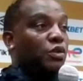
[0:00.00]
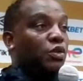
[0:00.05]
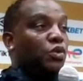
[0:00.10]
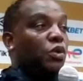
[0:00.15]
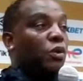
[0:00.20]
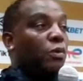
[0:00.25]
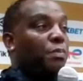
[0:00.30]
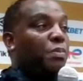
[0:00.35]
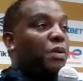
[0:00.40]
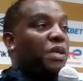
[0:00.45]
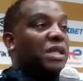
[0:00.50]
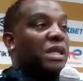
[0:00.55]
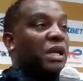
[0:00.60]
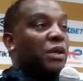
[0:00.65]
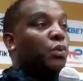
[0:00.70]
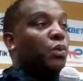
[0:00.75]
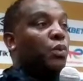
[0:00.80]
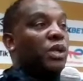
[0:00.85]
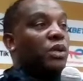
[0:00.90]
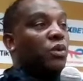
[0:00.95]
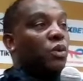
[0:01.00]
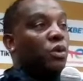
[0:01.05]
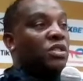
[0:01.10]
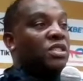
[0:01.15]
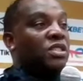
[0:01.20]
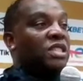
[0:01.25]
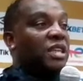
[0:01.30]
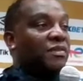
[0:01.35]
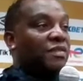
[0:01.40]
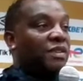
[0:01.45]
to compete and win
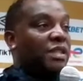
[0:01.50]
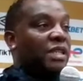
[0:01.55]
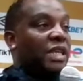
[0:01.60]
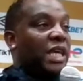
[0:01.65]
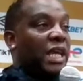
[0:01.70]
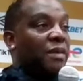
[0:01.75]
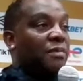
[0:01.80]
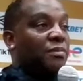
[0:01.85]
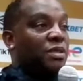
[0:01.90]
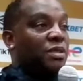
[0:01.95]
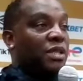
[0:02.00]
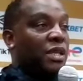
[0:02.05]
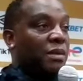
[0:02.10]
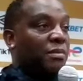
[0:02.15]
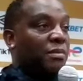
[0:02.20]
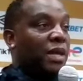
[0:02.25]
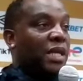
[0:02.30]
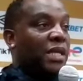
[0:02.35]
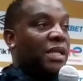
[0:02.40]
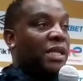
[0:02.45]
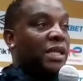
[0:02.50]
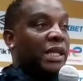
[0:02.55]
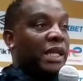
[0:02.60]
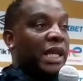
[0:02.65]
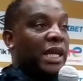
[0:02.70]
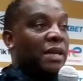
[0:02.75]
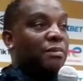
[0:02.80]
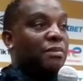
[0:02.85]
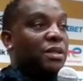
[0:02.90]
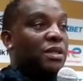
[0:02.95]
all seven games, remaining
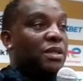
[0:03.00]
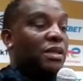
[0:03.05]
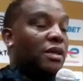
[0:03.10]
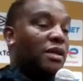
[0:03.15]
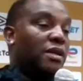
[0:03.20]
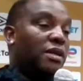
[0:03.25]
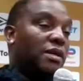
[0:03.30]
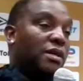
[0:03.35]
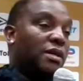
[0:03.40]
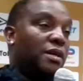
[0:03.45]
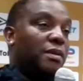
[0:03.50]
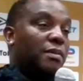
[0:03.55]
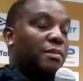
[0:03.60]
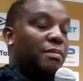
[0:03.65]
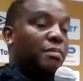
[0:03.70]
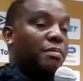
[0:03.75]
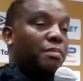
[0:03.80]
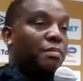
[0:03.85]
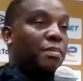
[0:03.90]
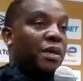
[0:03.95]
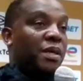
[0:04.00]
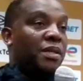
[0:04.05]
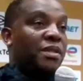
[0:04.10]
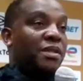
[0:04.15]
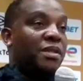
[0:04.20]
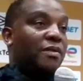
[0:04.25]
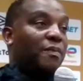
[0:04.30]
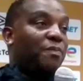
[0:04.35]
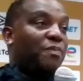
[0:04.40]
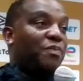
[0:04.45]
games.
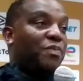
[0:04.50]
But